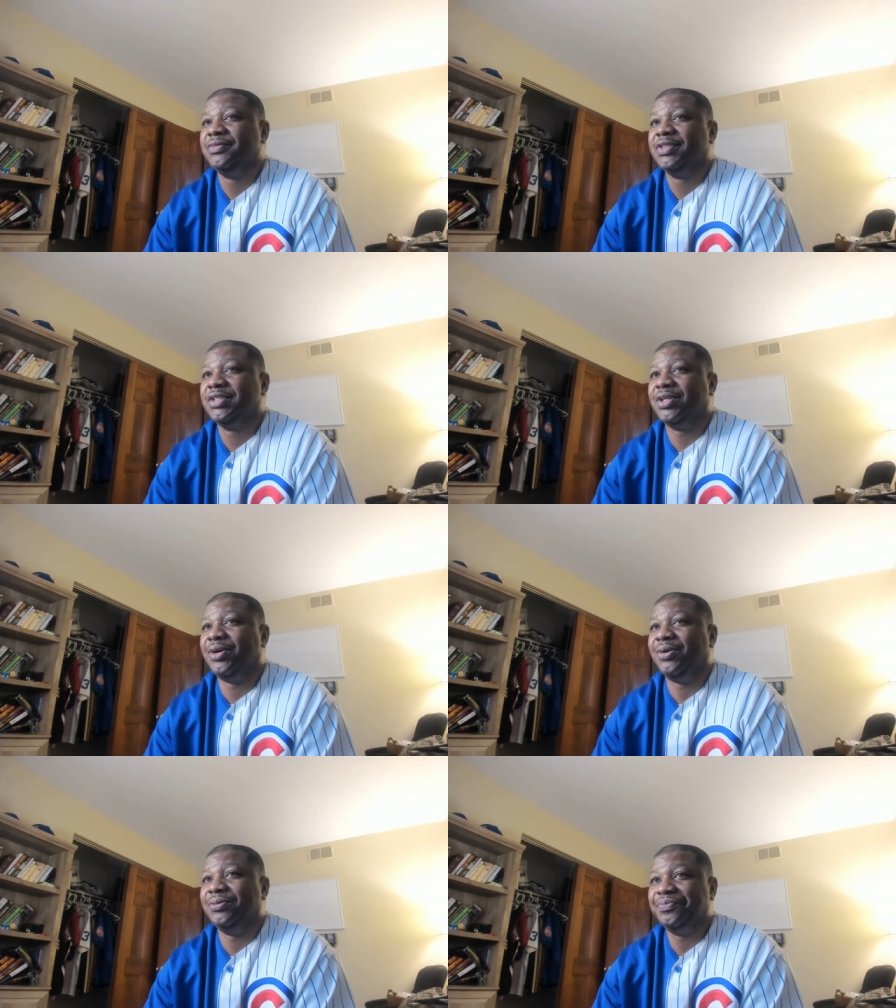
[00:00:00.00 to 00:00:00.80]

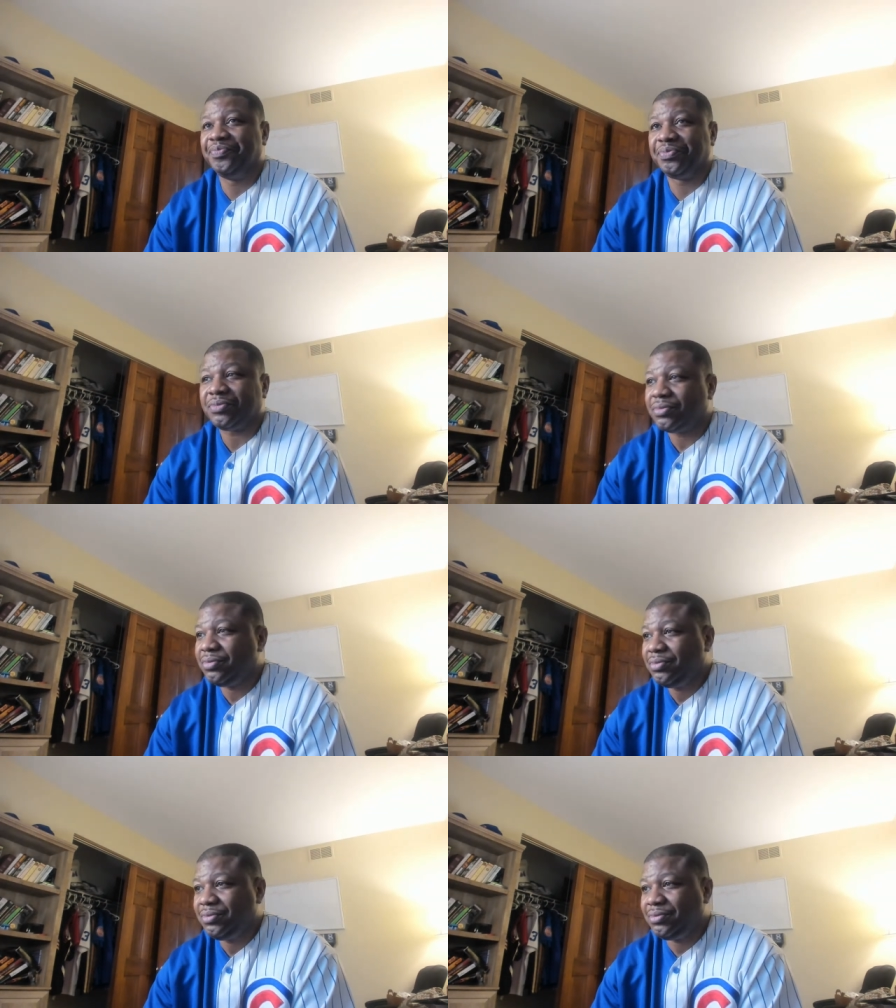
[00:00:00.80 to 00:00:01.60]
So
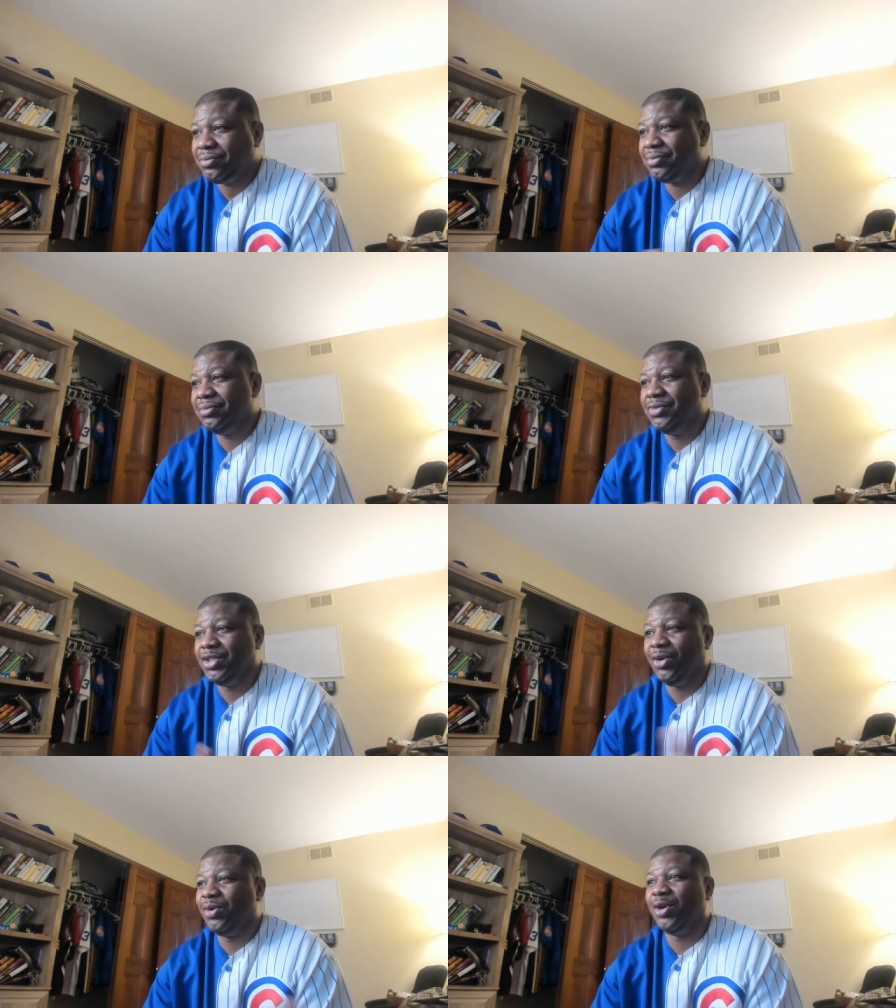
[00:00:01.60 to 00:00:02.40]

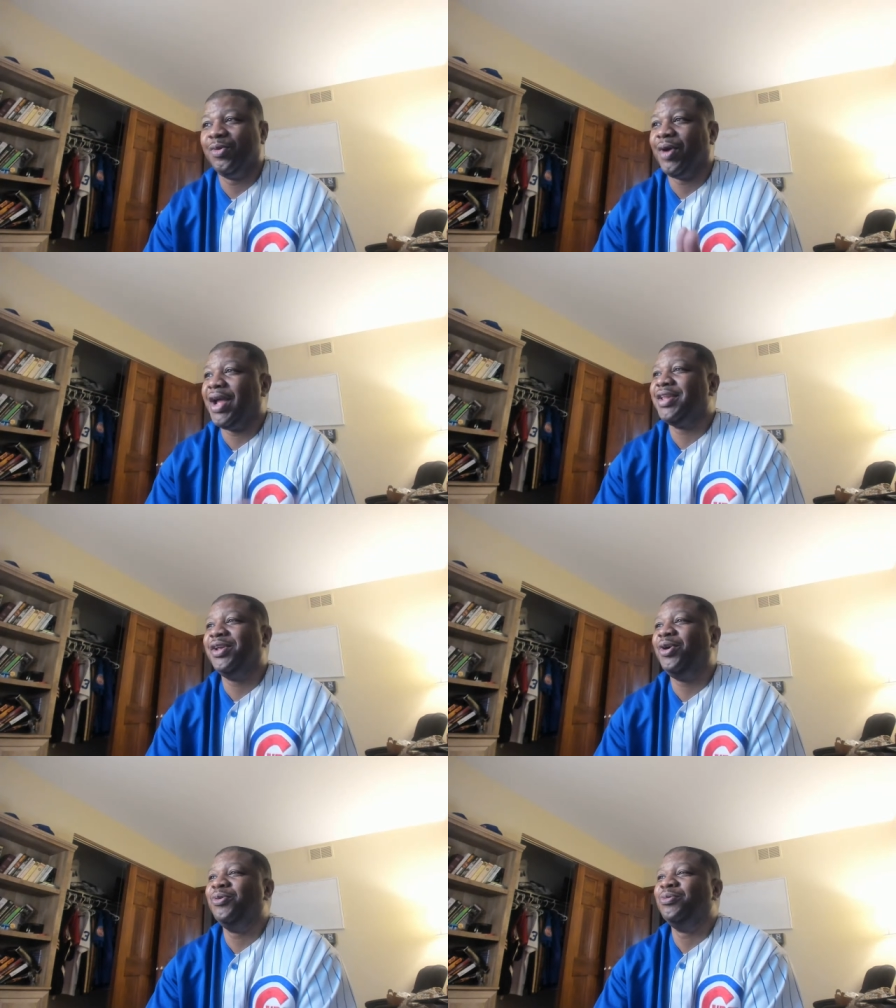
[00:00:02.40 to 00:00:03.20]
don't go writing
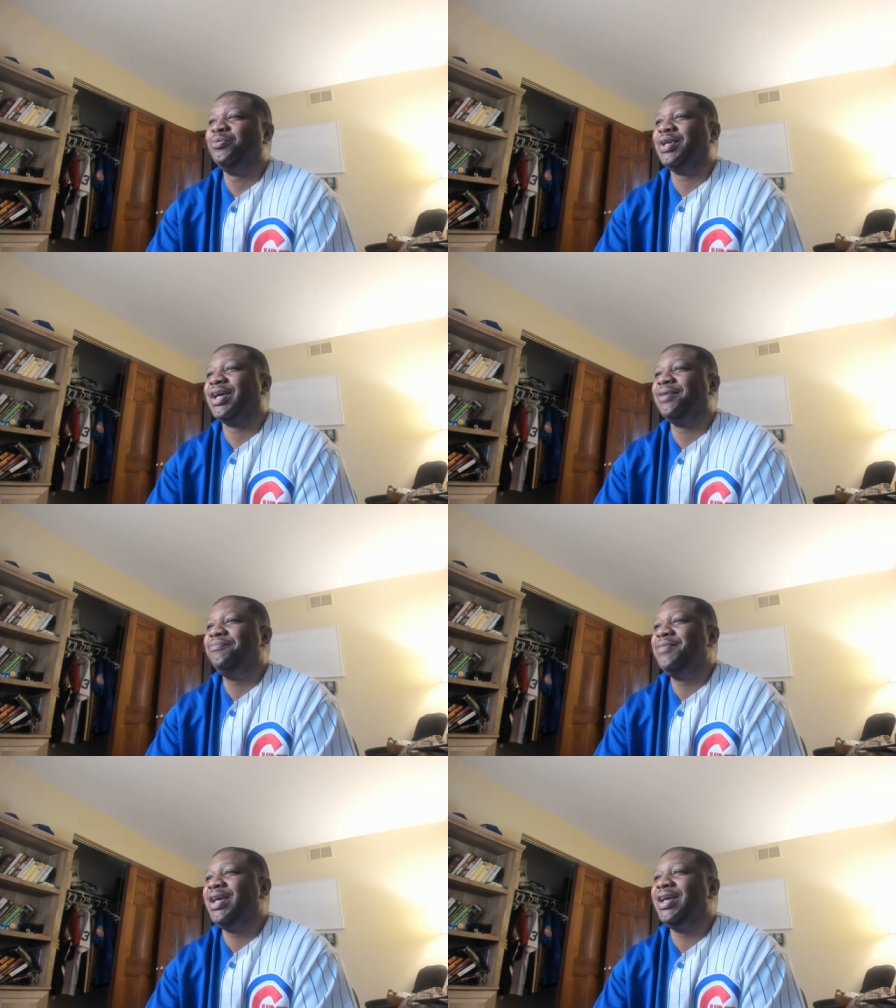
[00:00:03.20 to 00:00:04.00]
home
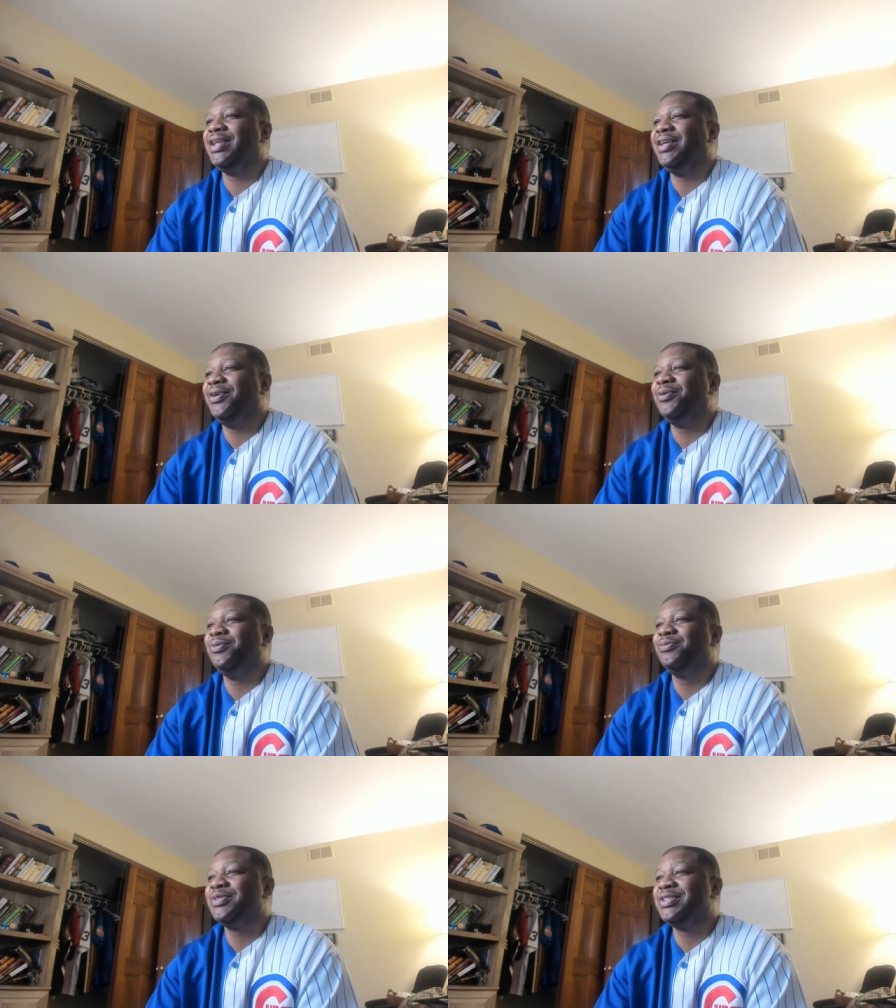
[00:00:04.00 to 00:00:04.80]
like, man, he
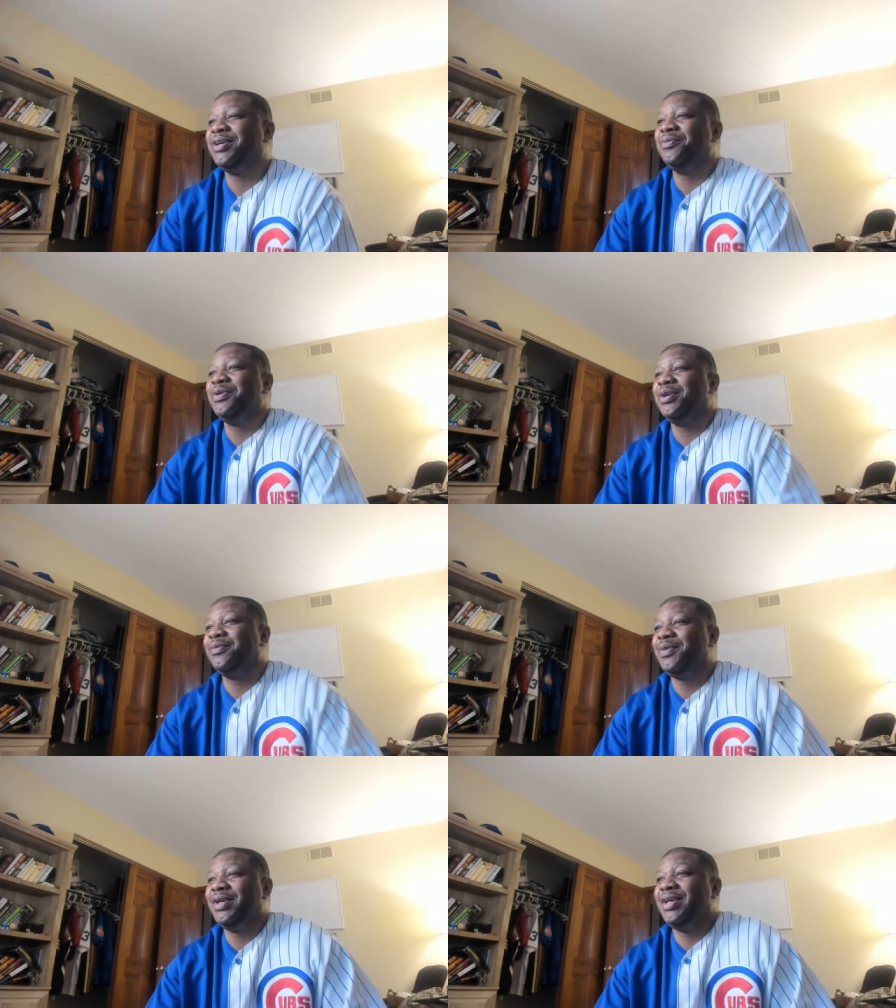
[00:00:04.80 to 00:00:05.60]
owns
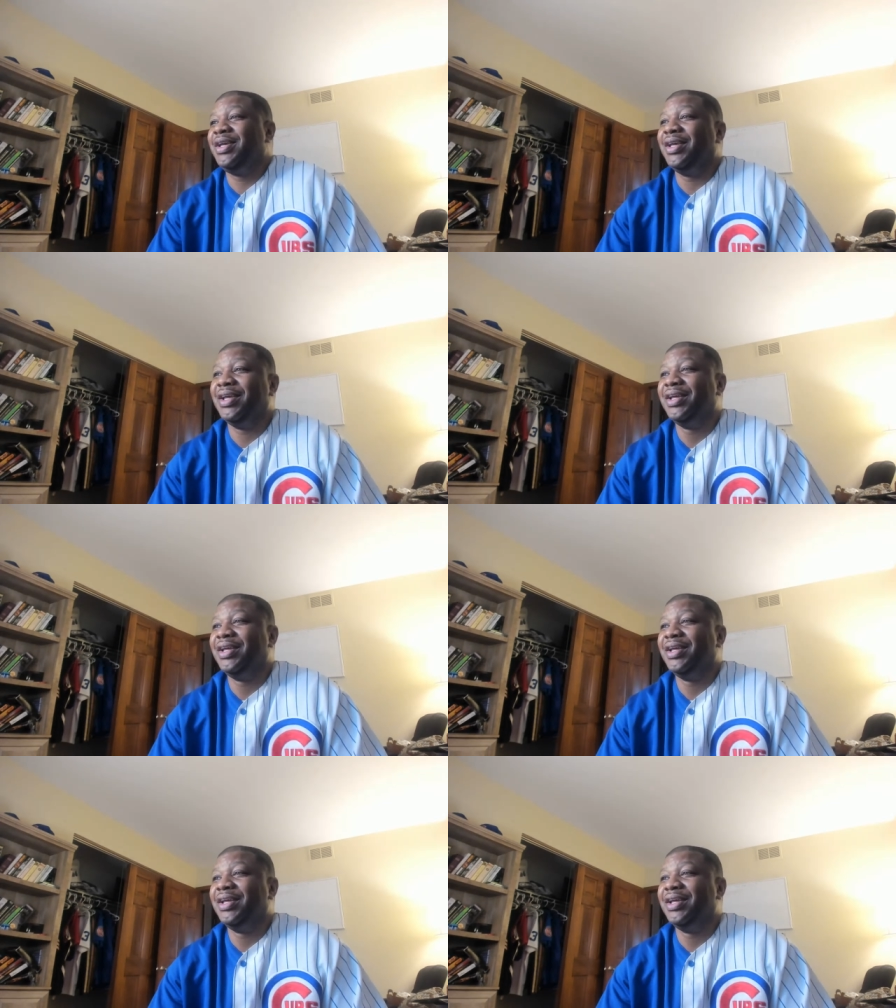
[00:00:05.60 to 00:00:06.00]
WWE.